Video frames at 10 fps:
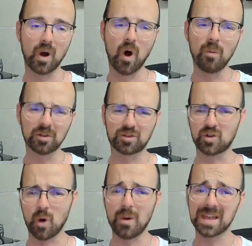almost
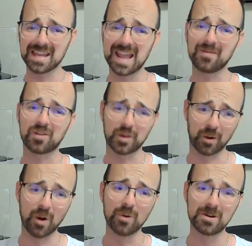going against
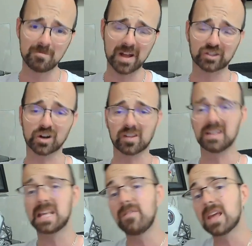their own metrics
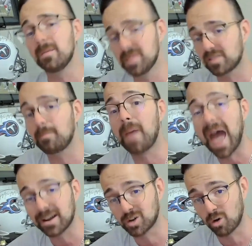and giving them this
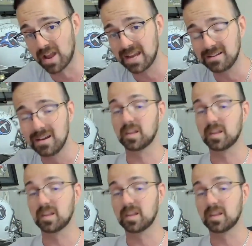bad grade,